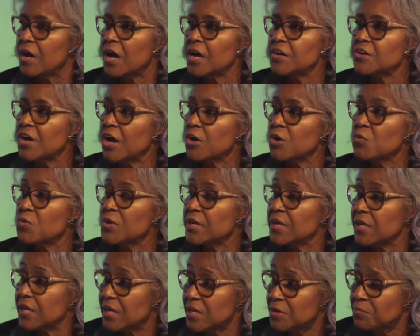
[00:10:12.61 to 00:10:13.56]
are not
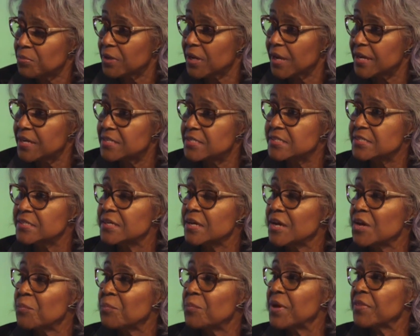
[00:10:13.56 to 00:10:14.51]
only in place,
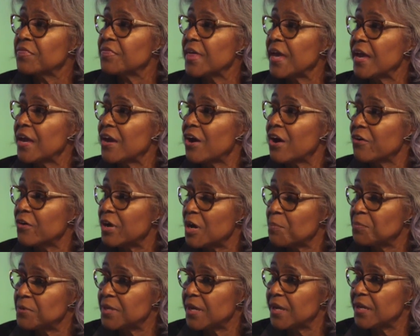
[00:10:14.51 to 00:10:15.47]
but they are
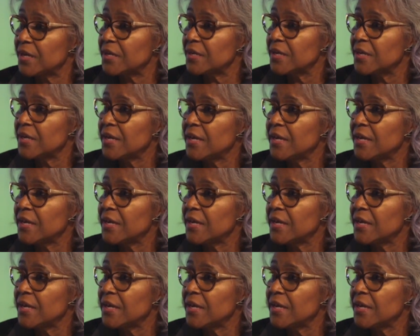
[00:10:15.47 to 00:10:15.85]
updated,